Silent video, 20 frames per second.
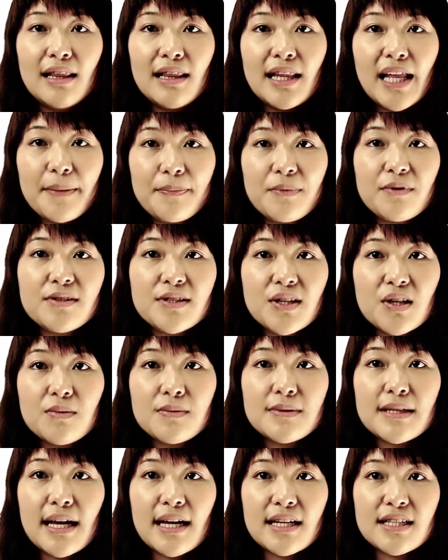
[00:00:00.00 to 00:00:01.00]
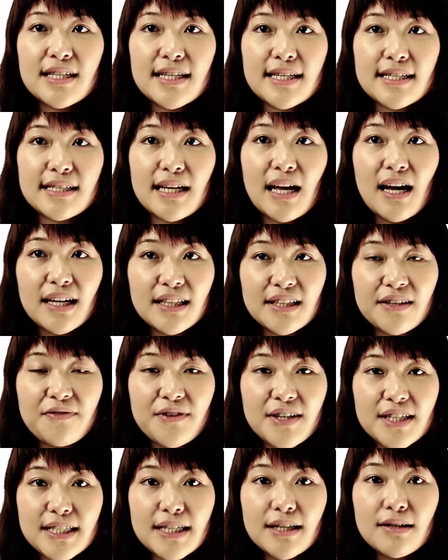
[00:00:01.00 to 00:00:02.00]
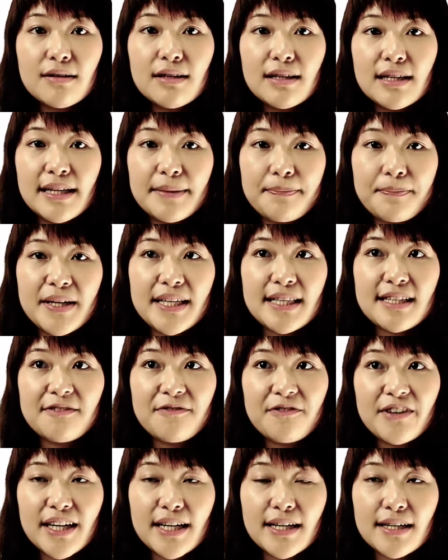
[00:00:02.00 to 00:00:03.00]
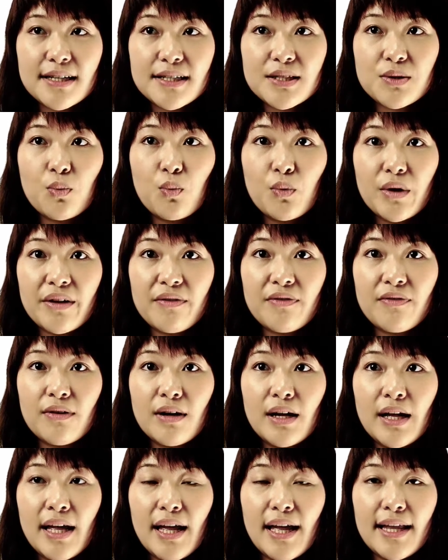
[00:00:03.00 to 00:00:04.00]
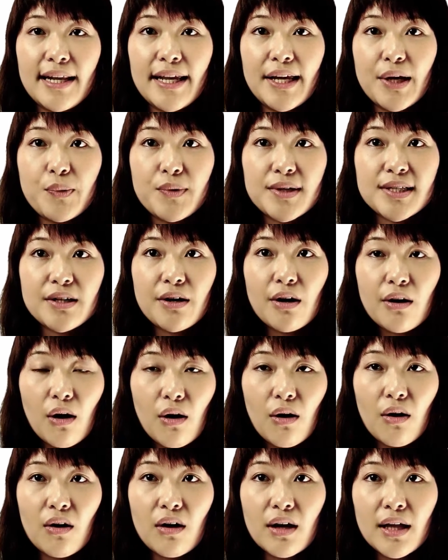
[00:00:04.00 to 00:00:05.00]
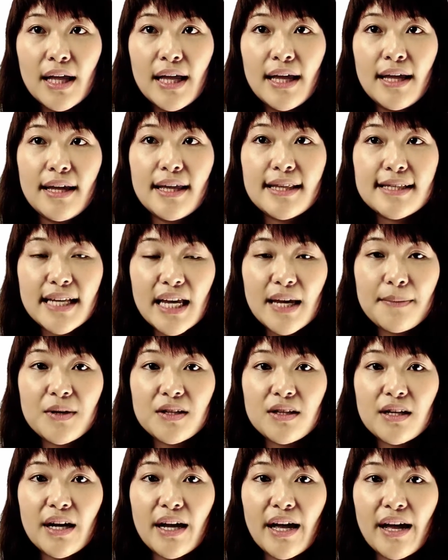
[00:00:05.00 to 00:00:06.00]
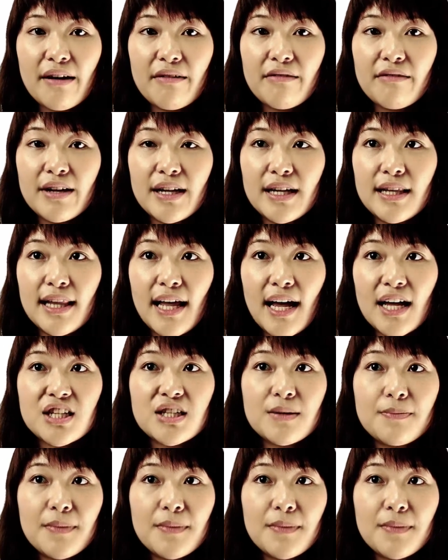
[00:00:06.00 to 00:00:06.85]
Liposomes are just artificial lipid spheres with an aqueous core. It's able to carry large